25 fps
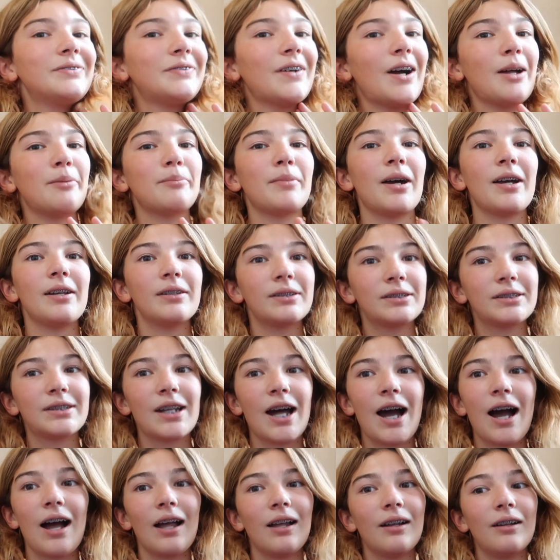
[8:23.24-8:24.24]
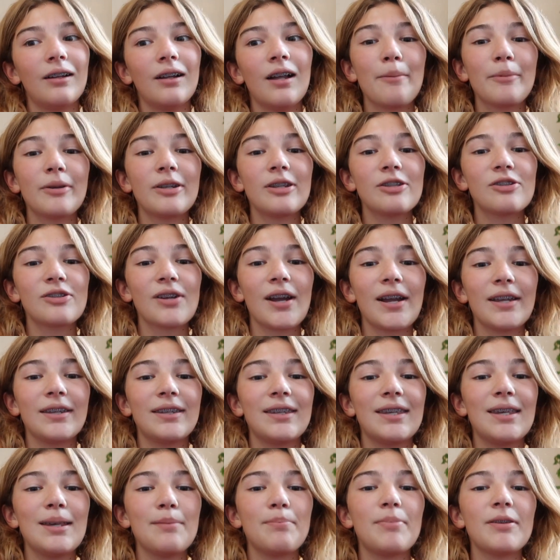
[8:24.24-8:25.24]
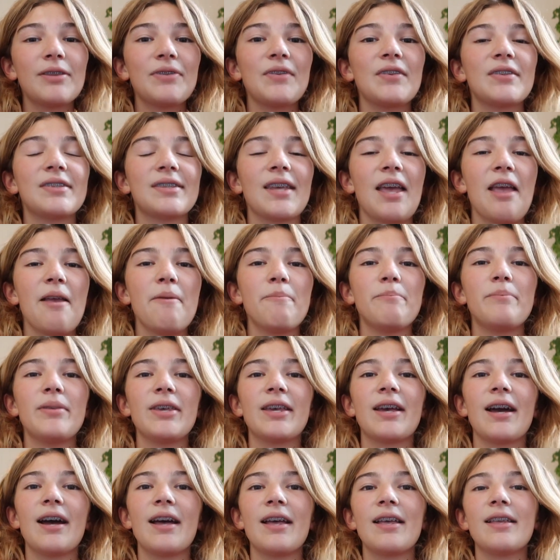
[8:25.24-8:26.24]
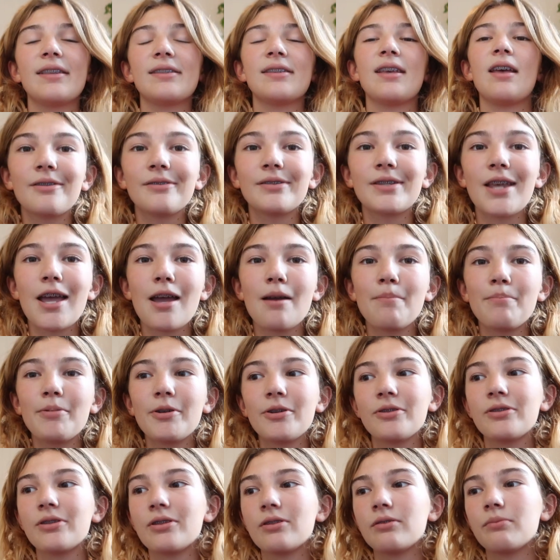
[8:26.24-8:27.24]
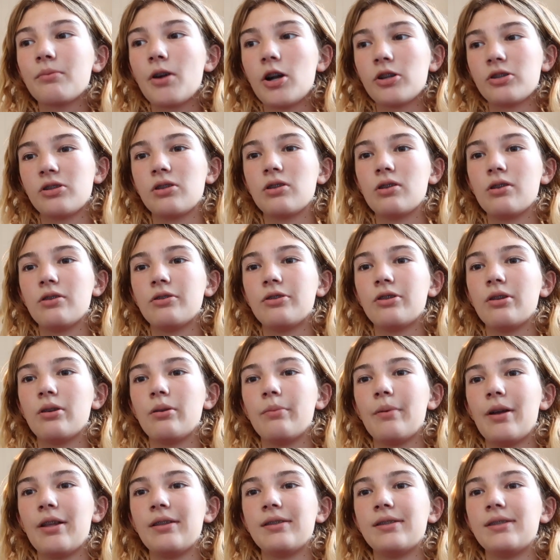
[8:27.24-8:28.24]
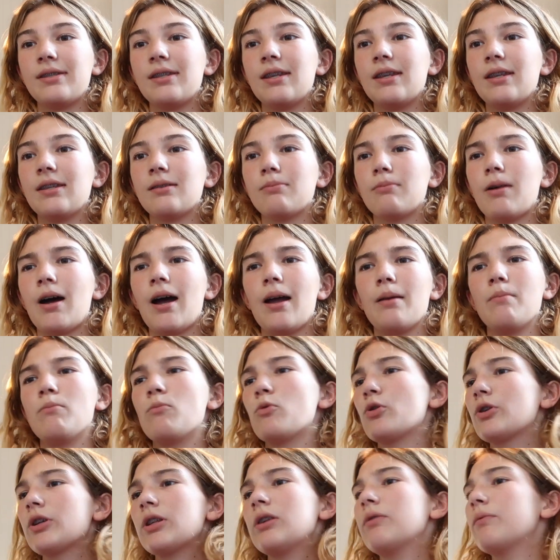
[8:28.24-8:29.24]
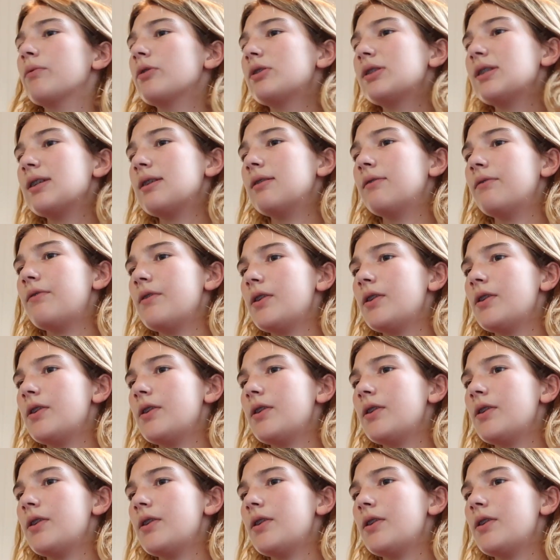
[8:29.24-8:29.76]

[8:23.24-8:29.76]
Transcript: find my style, I'm going to try and keep it the same because so say a person is watching YouTube and sees my morning routine